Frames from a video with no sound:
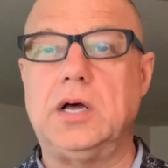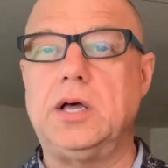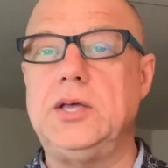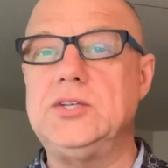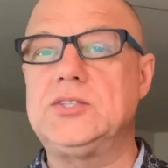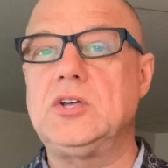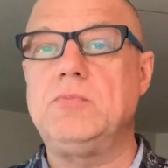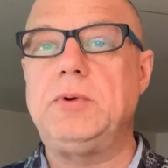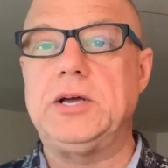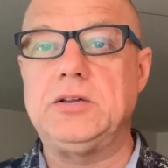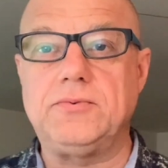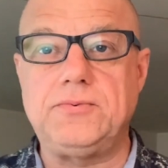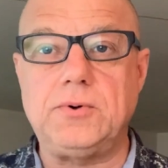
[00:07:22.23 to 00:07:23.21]
is there by
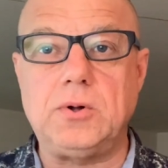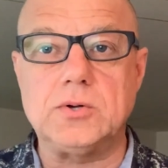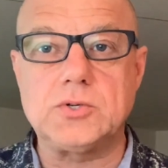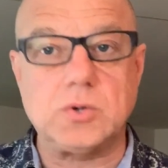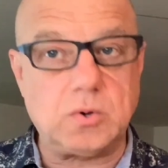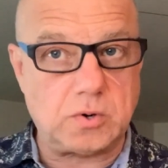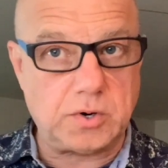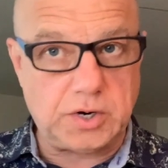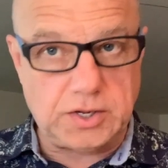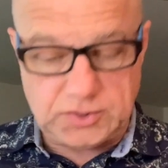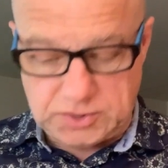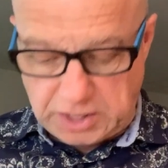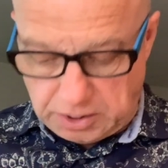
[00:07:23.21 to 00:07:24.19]
default, or
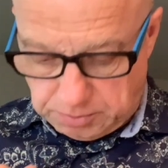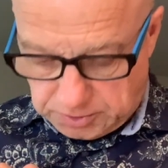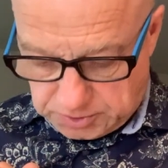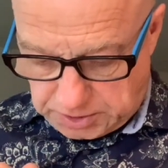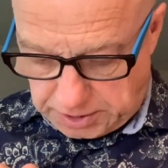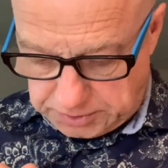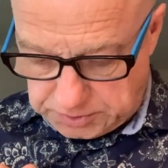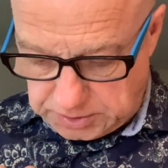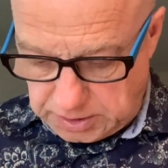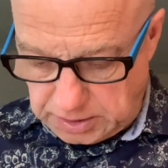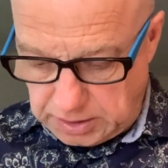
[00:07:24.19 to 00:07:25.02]
is table stakes.